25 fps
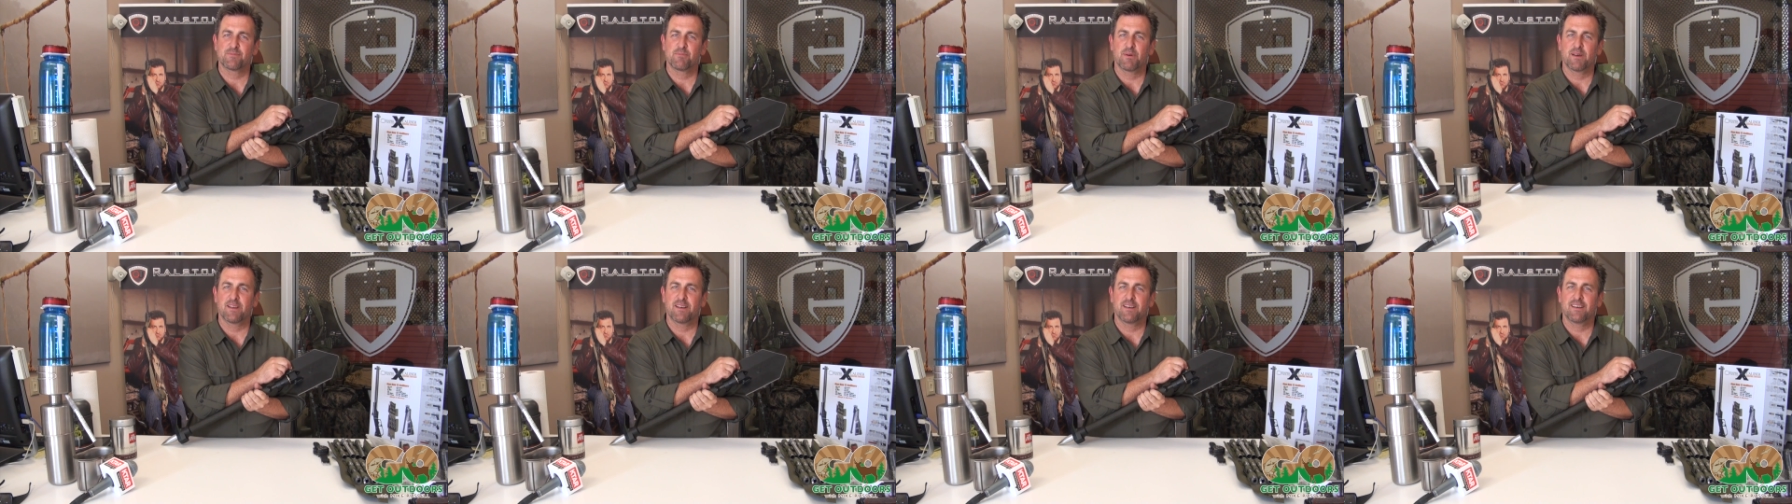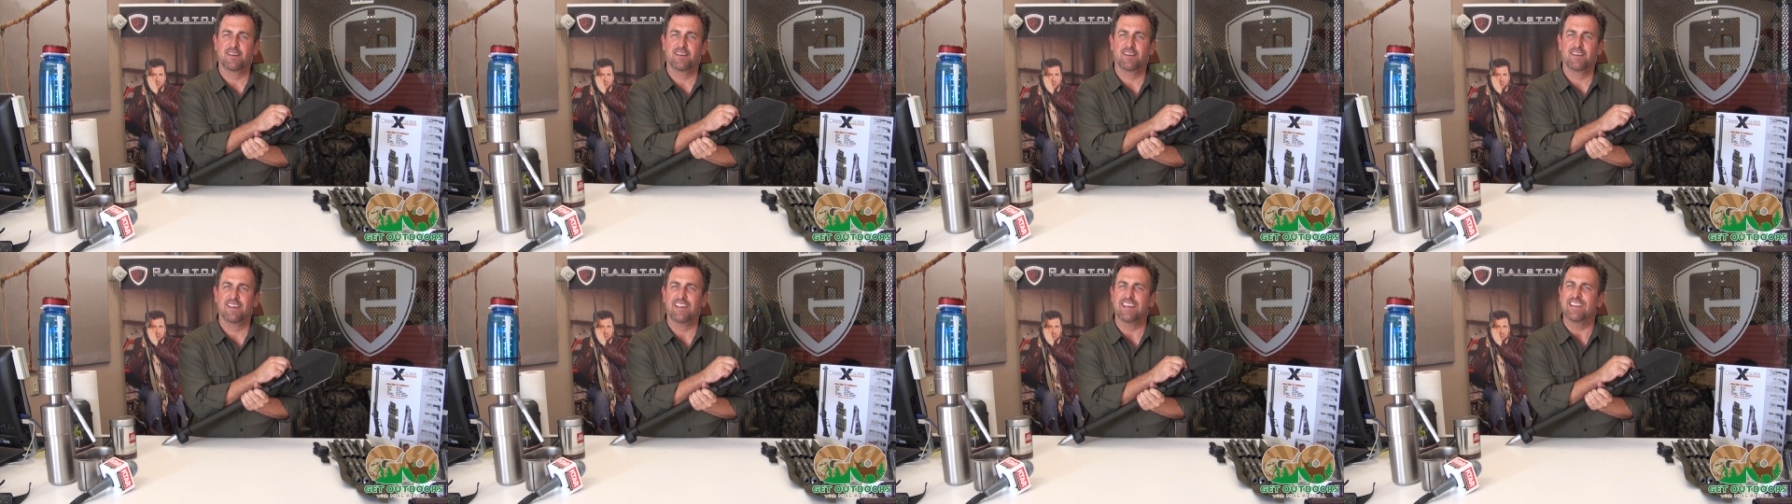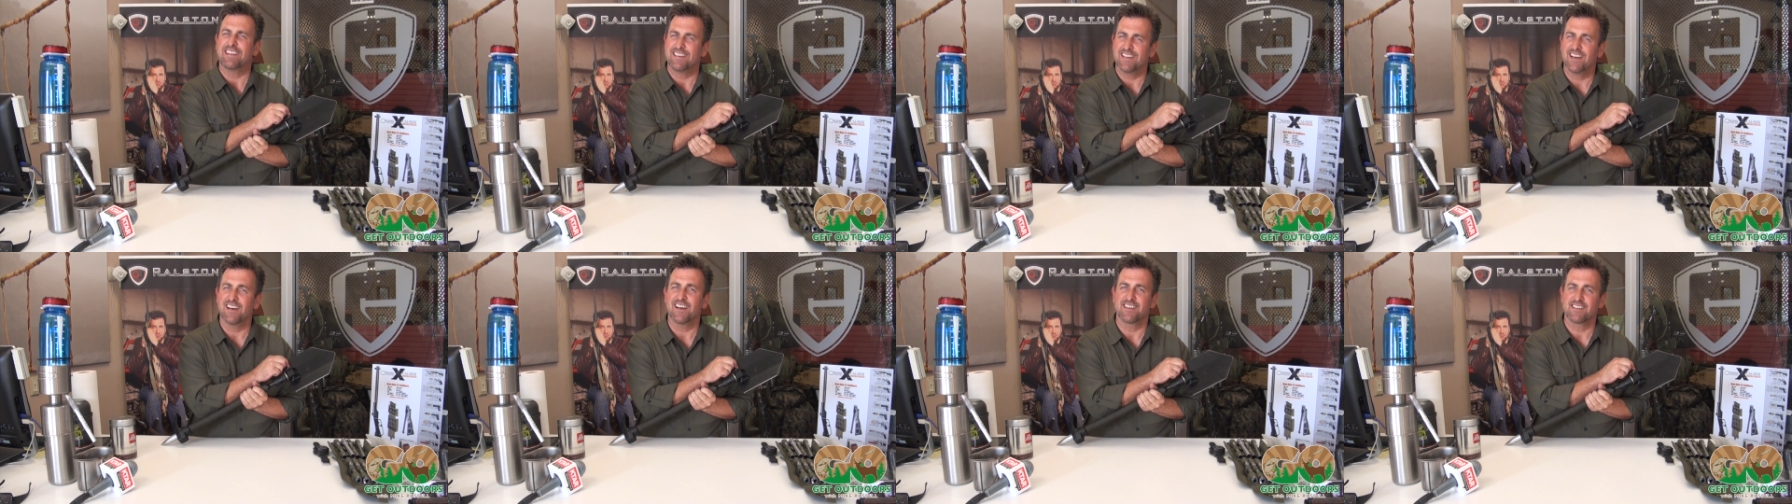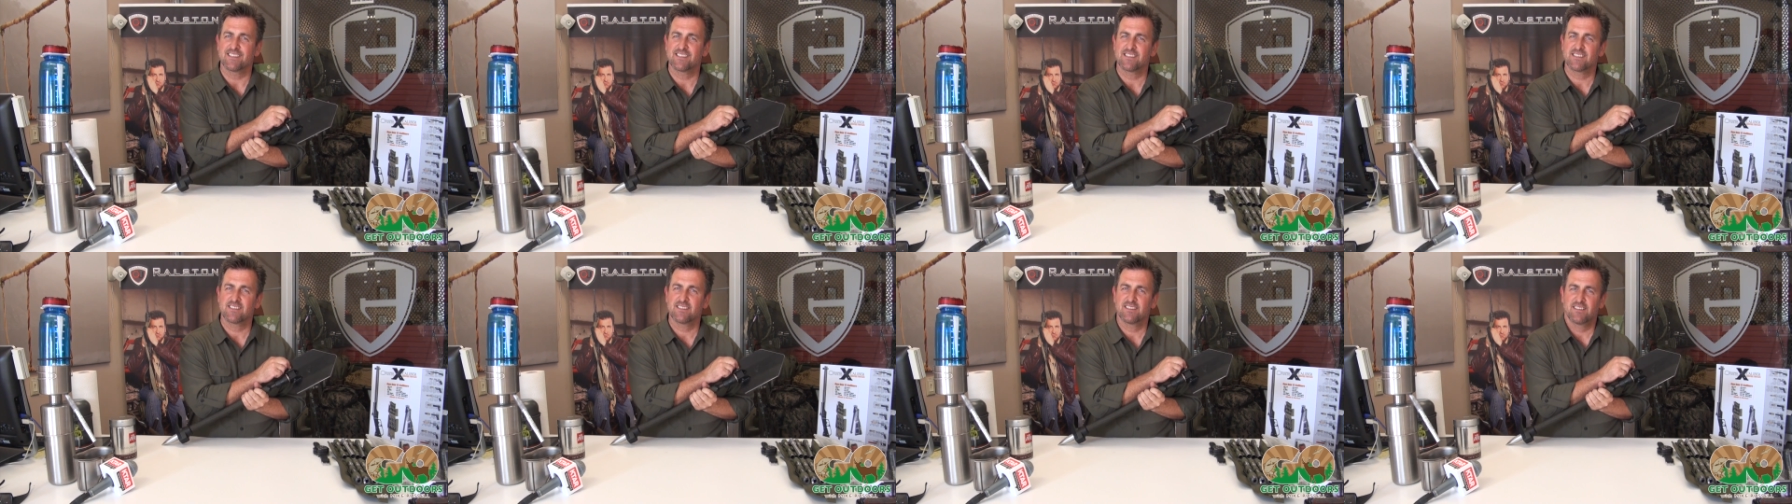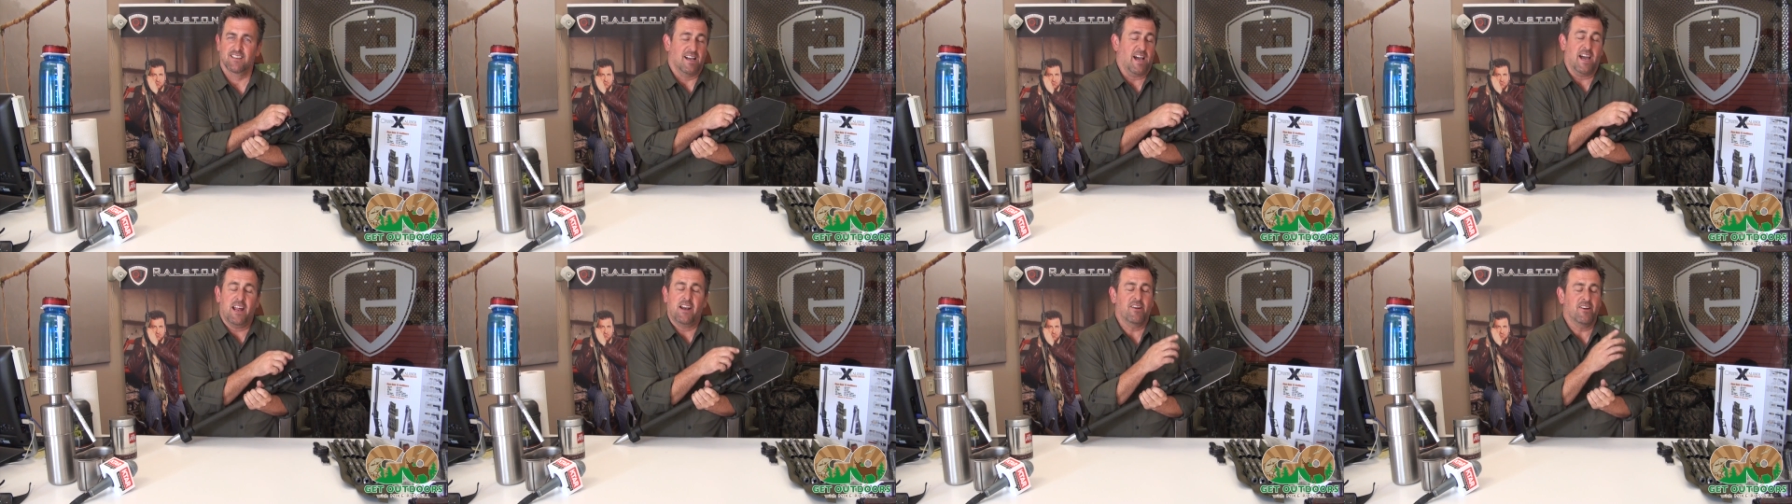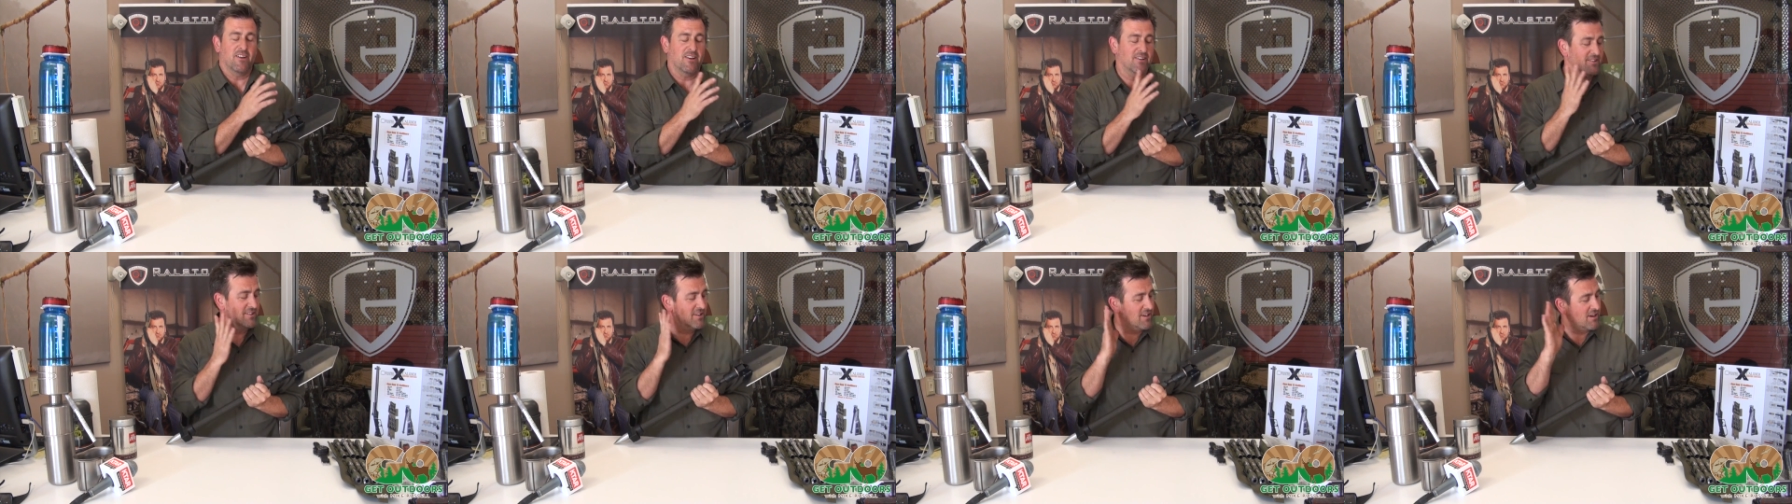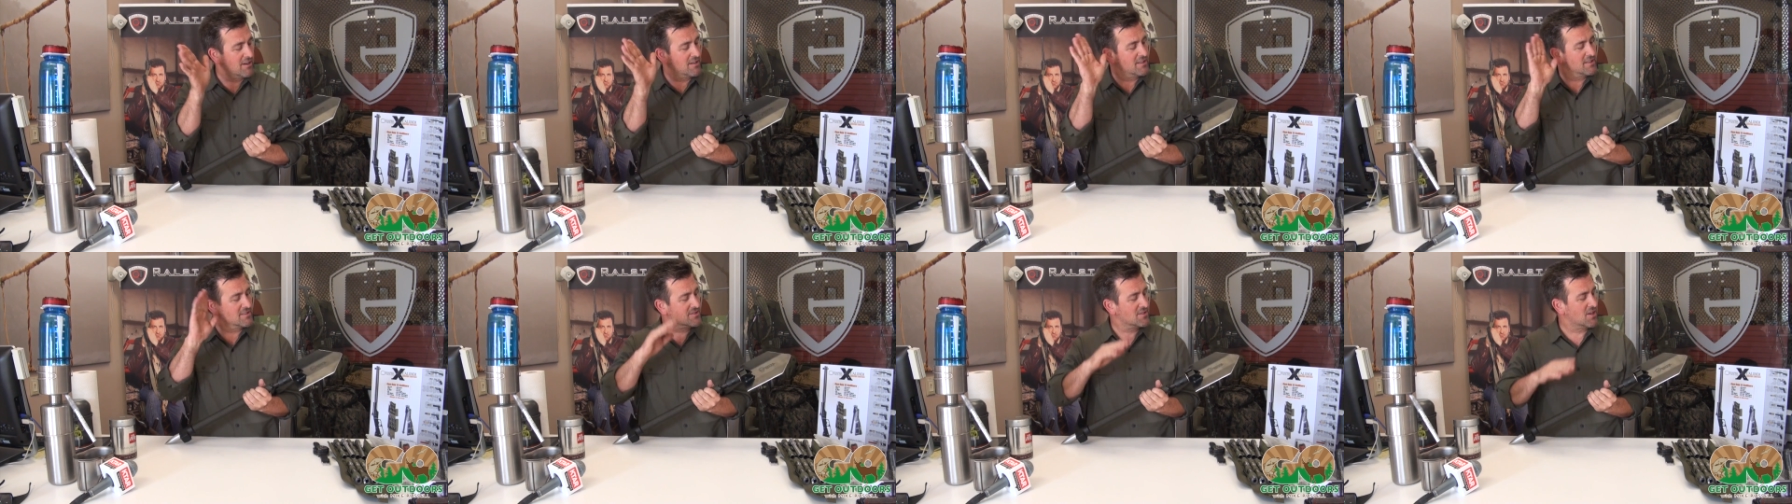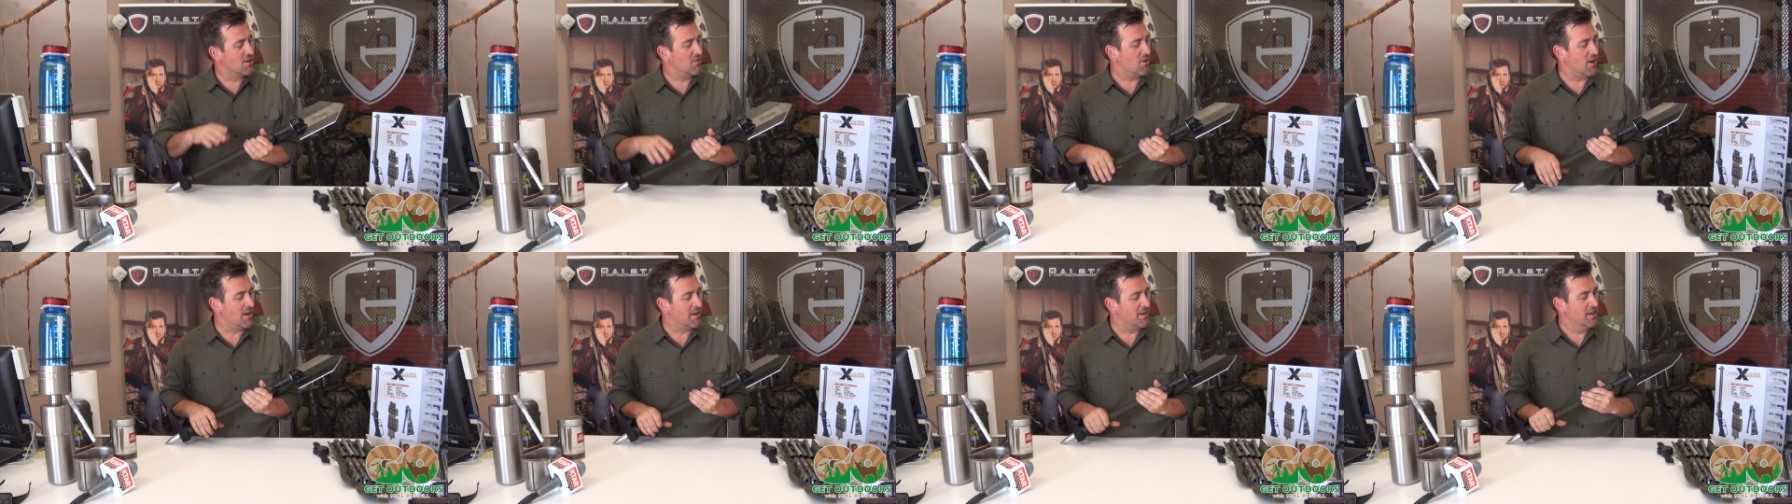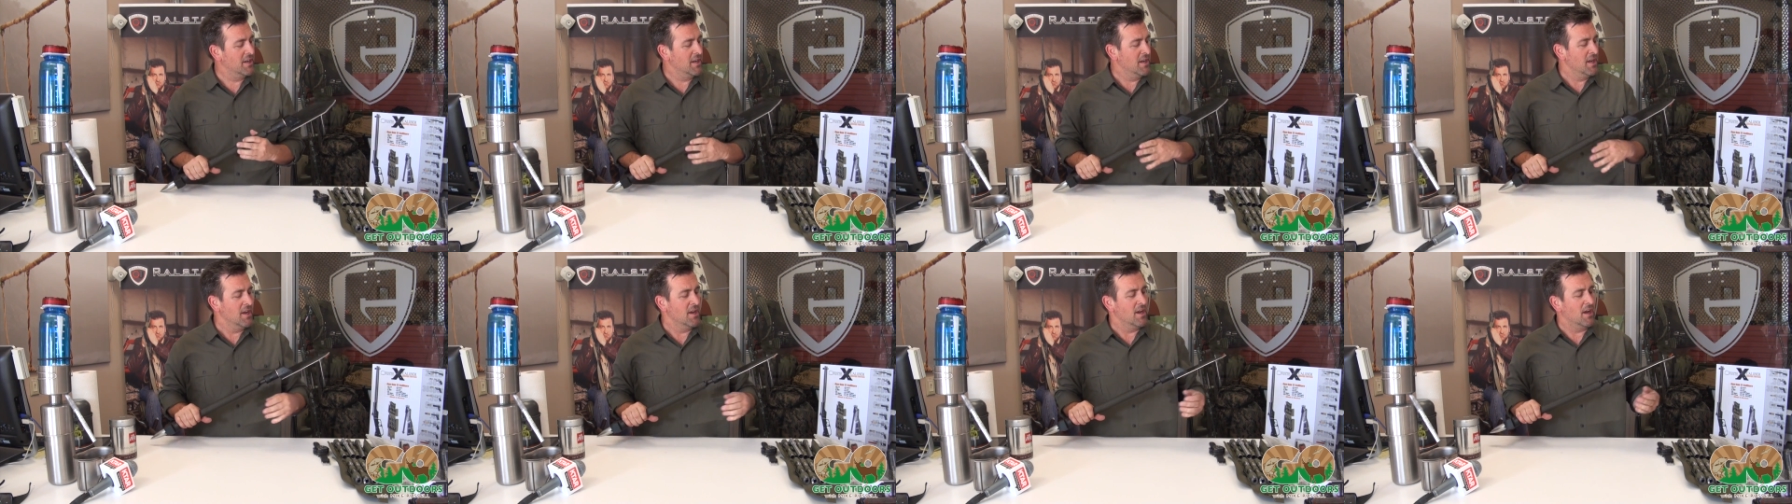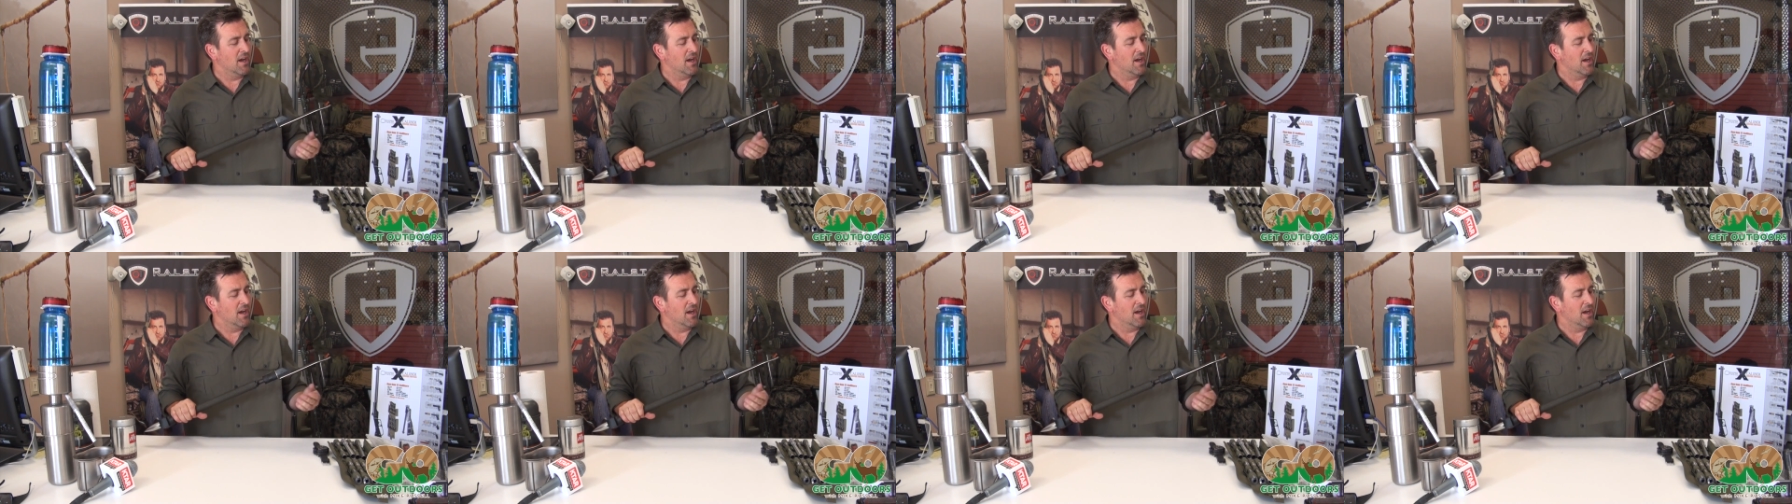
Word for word: but it does. I don't know. All right, let's go on.